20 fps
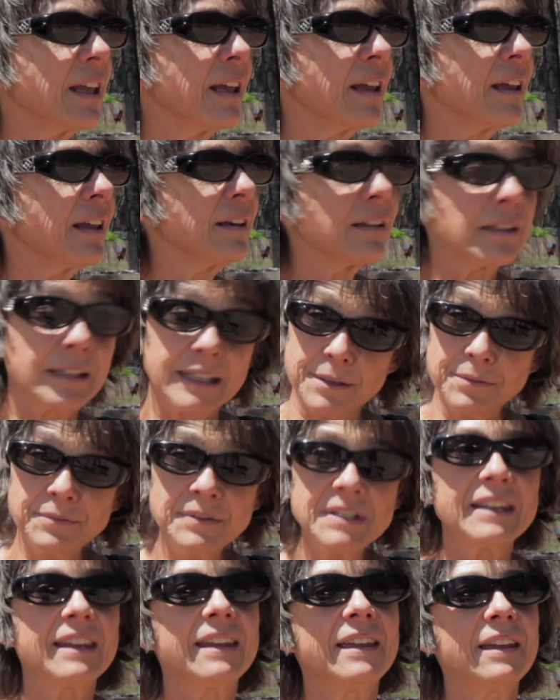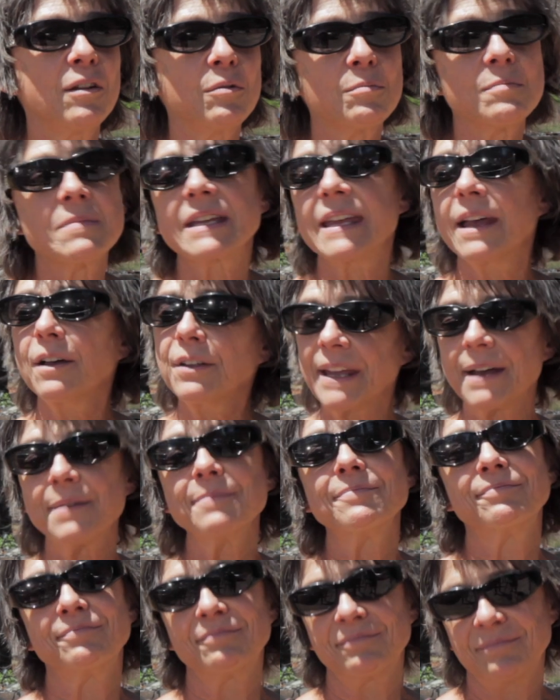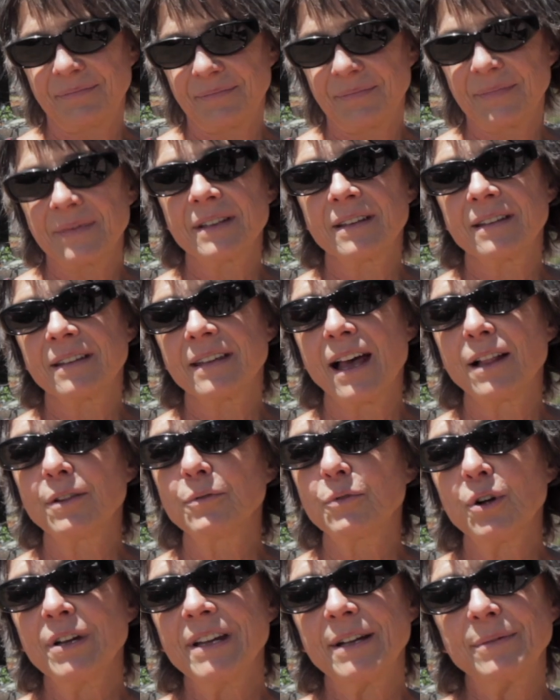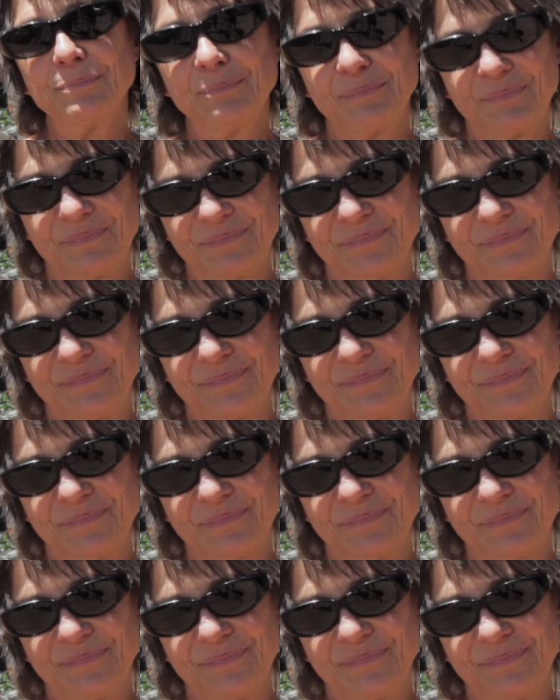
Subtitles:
in Magalia, California.